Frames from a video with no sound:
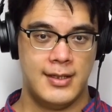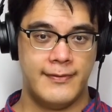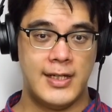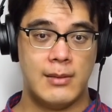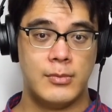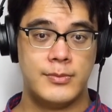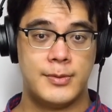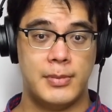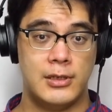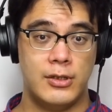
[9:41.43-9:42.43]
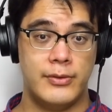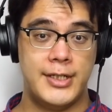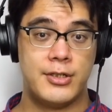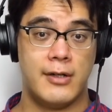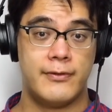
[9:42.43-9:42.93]
The albums below
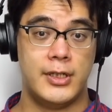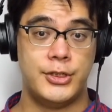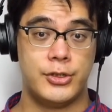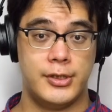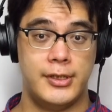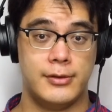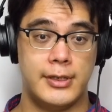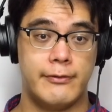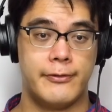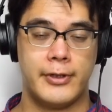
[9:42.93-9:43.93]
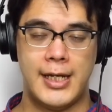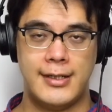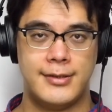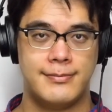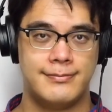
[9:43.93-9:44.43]
each offer a journey you'll never forget.